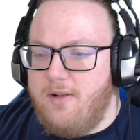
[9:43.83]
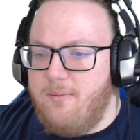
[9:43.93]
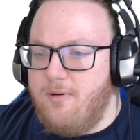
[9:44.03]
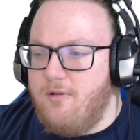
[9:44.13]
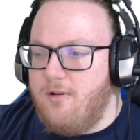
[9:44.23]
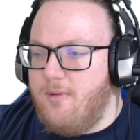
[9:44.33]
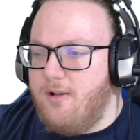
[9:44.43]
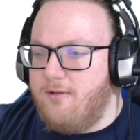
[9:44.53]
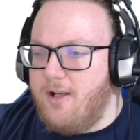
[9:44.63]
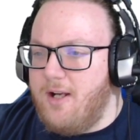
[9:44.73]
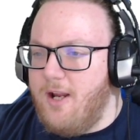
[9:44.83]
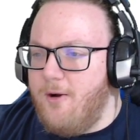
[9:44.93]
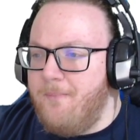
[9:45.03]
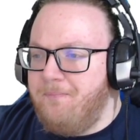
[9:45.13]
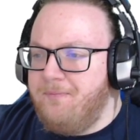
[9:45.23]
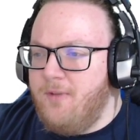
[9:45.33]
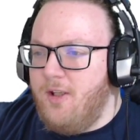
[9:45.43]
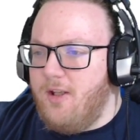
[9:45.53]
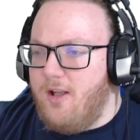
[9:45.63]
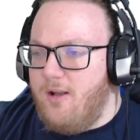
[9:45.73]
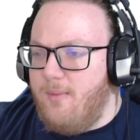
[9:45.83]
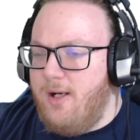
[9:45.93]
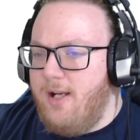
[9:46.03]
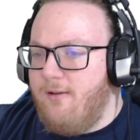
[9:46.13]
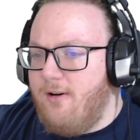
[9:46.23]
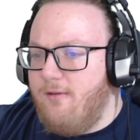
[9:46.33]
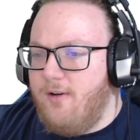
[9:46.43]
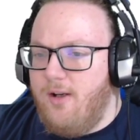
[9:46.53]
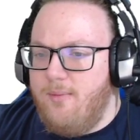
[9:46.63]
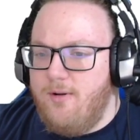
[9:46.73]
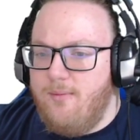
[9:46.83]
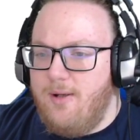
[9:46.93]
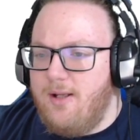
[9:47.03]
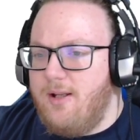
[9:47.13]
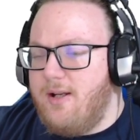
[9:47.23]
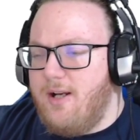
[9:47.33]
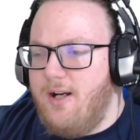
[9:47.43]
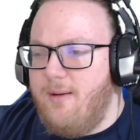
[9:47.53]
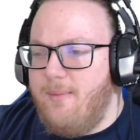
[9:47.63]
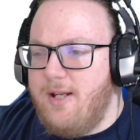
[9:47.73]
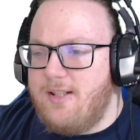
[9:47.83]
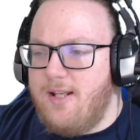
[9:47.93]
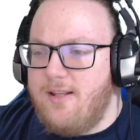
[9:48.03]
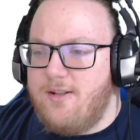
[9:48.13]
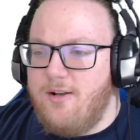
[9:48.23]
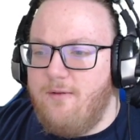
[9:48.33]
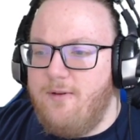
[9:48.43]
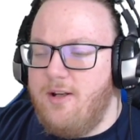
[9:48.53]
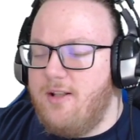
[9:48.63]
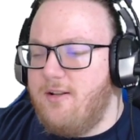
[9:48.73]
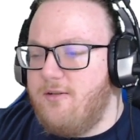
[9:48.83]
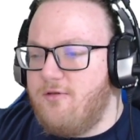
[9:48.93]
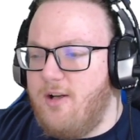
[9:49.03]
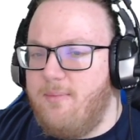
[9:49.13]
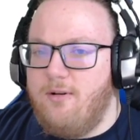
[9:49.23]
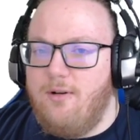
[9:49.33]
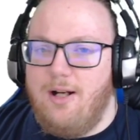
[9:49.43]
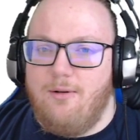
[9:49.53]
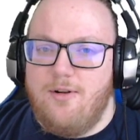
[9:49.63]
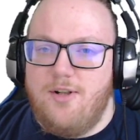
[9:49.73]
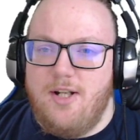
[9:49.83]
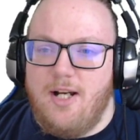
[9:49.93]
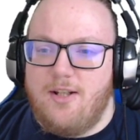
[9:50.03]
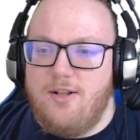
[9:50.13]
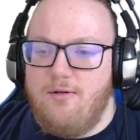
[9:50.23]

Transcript: V Pokemon right now. Um, and Aggron Rillaboom, it, it kind of makes sense. You know, if you can get to the Tropical Hour G X,